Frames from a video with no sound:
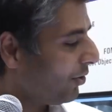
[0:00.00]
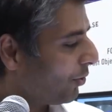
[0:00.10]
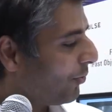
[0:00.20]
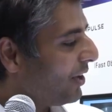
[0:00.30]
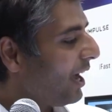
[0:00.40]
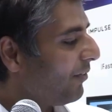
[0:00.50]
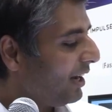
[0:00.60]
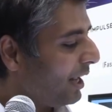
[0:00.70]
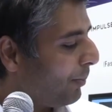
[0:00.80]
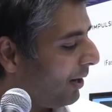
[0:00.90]
So we have
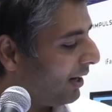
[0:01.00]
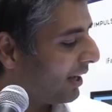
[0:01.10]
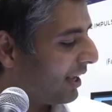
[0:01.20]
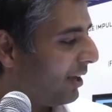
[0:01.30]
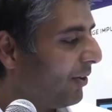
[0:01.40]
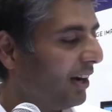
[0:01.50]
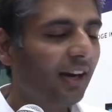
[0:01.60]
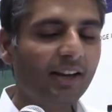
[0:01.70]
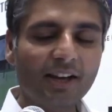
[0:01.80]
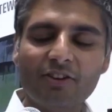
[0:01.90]
enabled the keyword
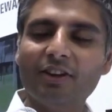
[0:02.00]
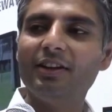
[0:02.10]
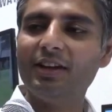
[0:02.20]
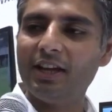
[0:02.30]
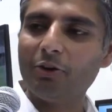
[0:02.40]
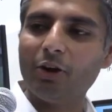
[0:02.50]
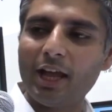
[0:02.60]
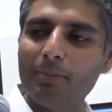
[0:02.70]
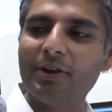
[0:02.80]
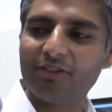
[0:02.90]
detection in
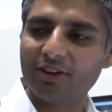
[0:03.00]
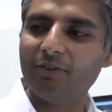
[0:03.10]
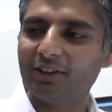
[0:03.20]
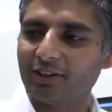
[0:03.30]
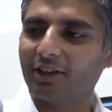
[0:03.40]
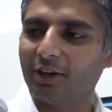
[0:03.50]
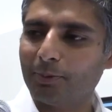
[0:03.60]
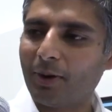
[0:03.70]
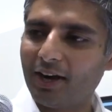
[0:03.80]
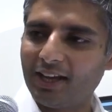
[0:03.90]
collaboration with a
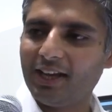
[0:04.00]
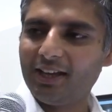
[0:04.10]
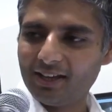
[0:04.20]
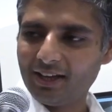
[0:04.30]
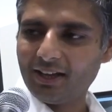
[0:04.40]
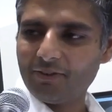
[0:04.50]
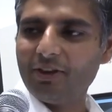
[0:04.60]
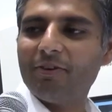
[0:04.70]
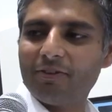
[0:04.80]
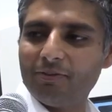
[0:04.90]
third party. We
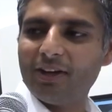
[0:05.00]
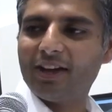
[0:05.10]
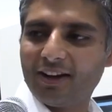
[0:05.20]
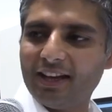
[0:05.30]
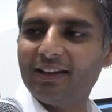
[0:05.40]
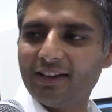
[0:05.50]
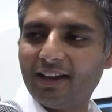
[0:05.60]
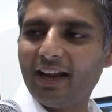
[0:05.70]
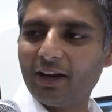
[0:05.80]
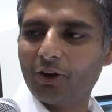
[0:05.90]
are running
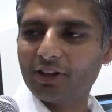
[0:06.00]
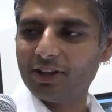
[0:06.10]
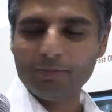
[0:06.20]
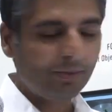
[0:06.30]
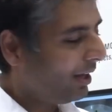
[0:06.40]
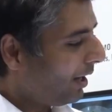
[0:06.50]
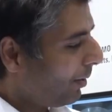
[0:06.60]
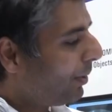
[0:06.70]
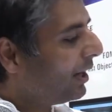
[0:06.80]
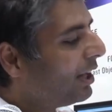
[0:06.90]
their algorithm,
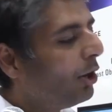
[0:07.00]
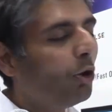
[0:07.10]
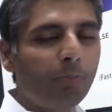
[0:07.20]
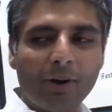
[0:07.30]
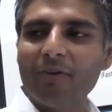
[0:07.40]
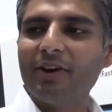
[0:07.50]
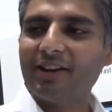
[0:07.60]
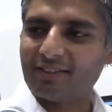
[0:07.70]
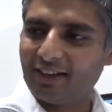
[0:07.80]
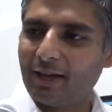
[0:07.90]
but the low power
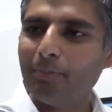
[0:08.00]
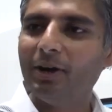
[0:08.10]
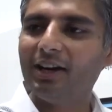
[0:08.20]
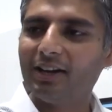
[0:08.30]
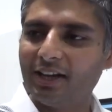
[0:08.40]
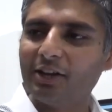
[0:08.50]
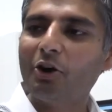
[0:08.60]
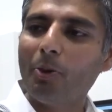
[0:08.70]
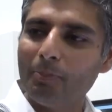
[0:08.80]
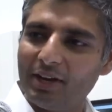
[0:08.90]
is enabled in
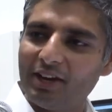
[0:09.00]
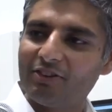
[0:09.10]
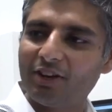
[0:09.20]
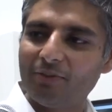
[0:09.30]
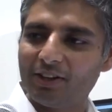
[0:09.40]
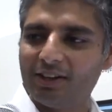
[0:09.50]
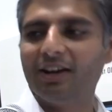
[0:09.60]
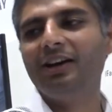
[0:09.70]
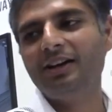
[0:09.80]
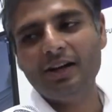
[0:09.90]
combination with the